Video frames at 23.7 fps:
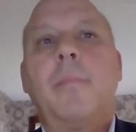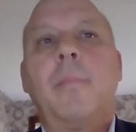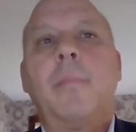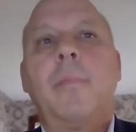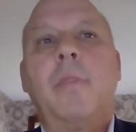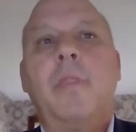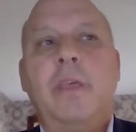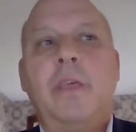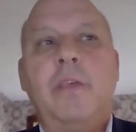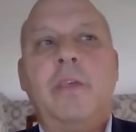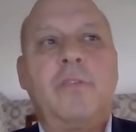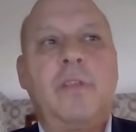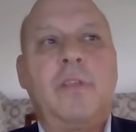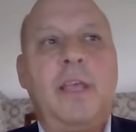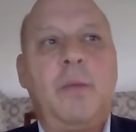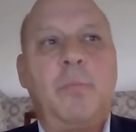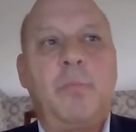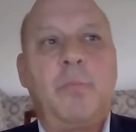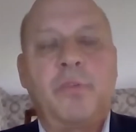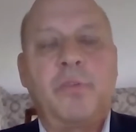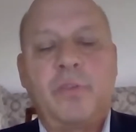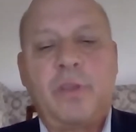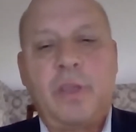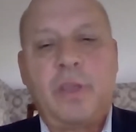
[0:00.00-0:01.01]
these
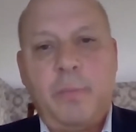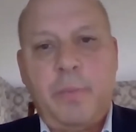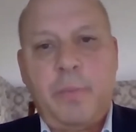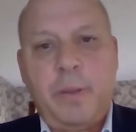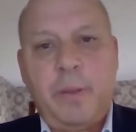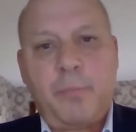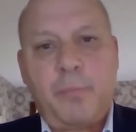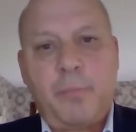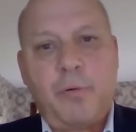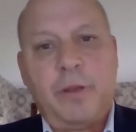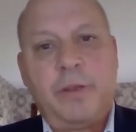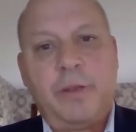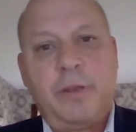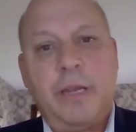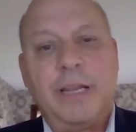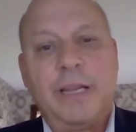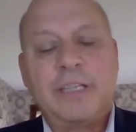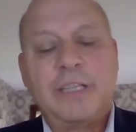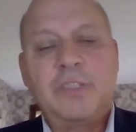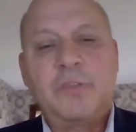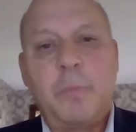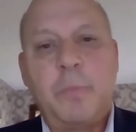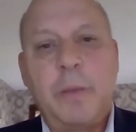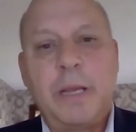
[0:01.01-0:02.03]
labels can be printed,
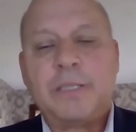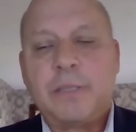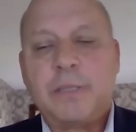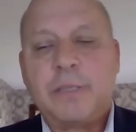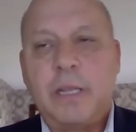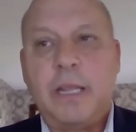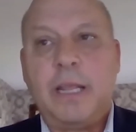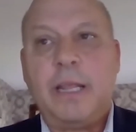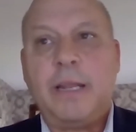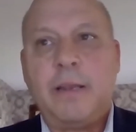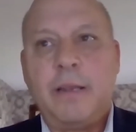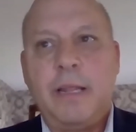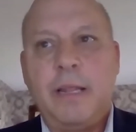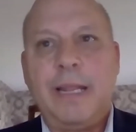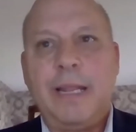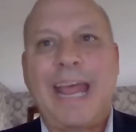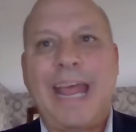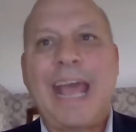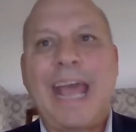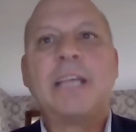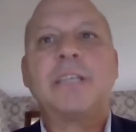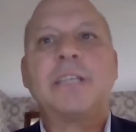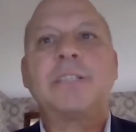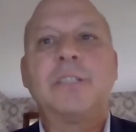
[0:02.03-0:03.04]
especially it
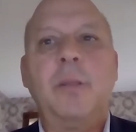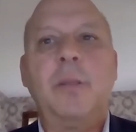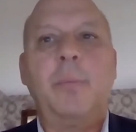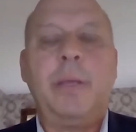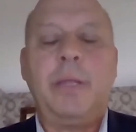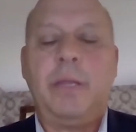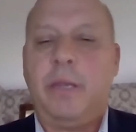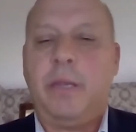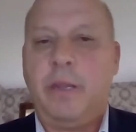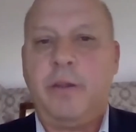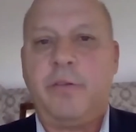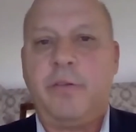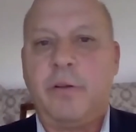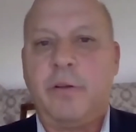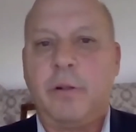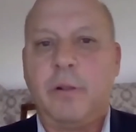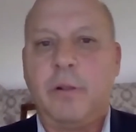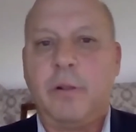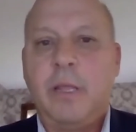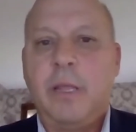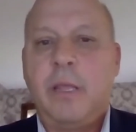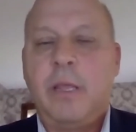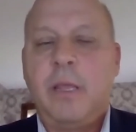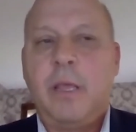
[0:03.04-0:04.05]
has to be
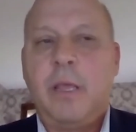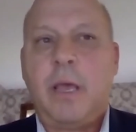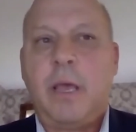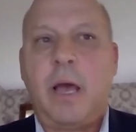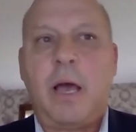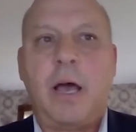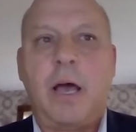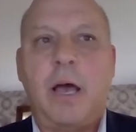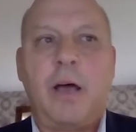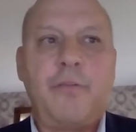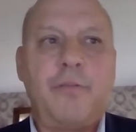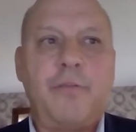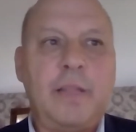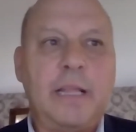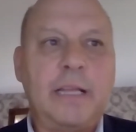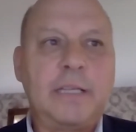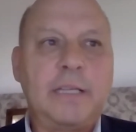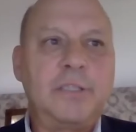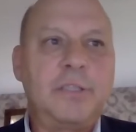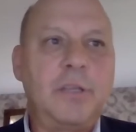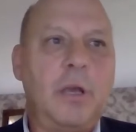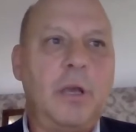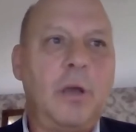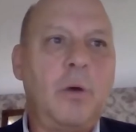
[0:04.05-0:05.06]
digital.
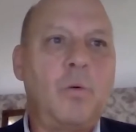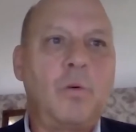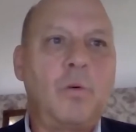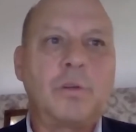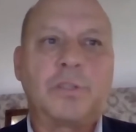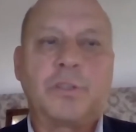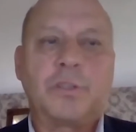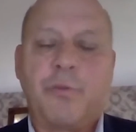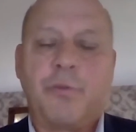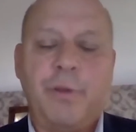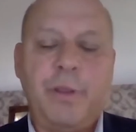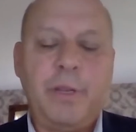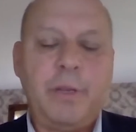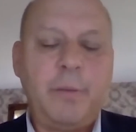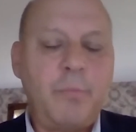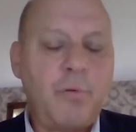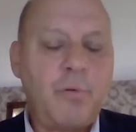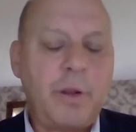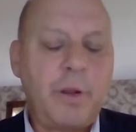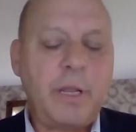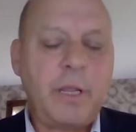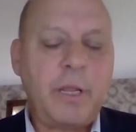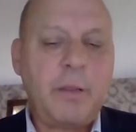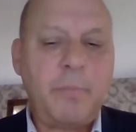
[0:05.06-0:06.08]
Flexo or screen
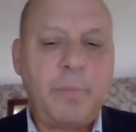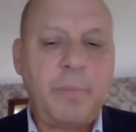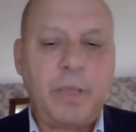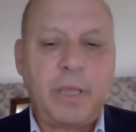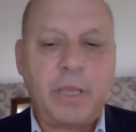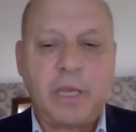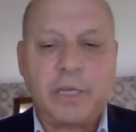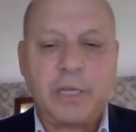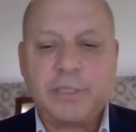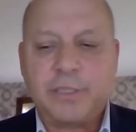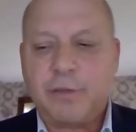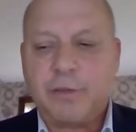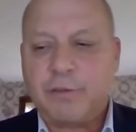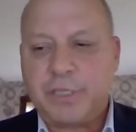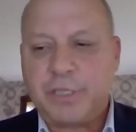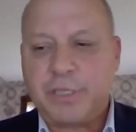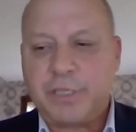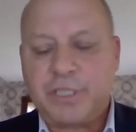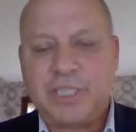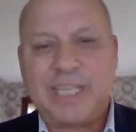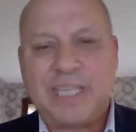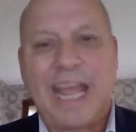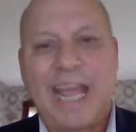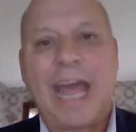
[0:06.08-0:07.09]
printing, because they're
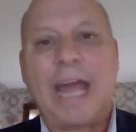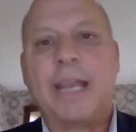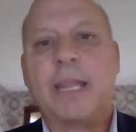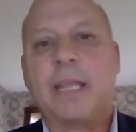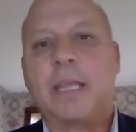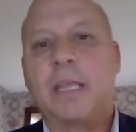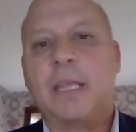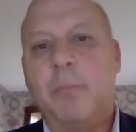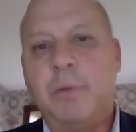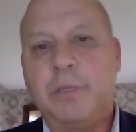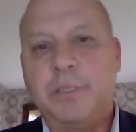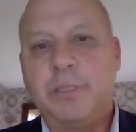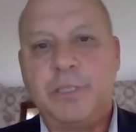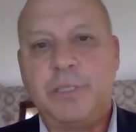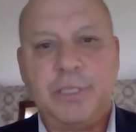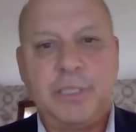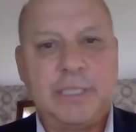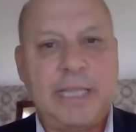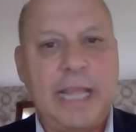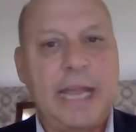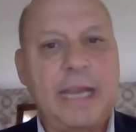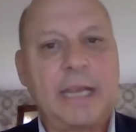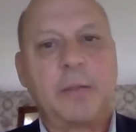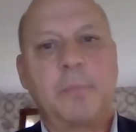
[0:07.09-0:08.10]
just static images,
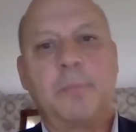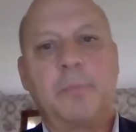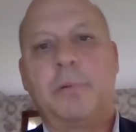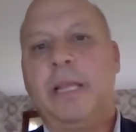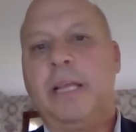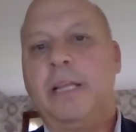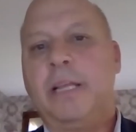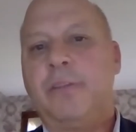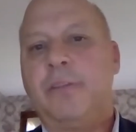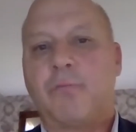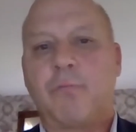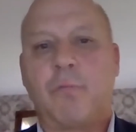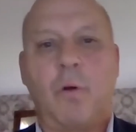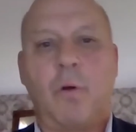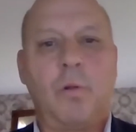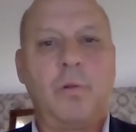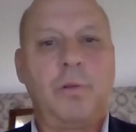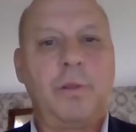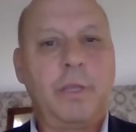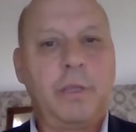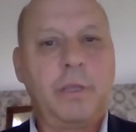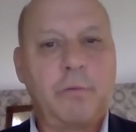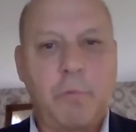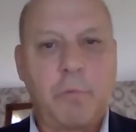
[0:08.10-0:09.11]
static plates
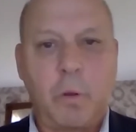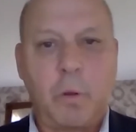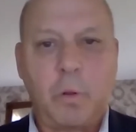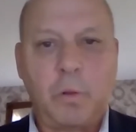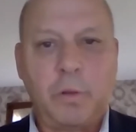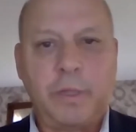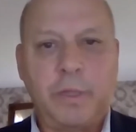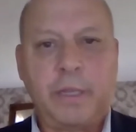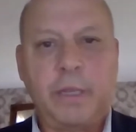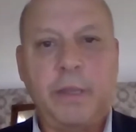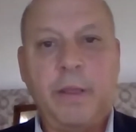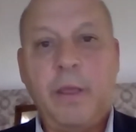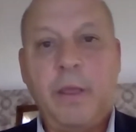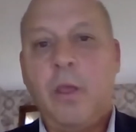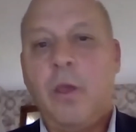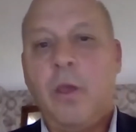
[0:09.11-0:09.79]
rolling and rolling,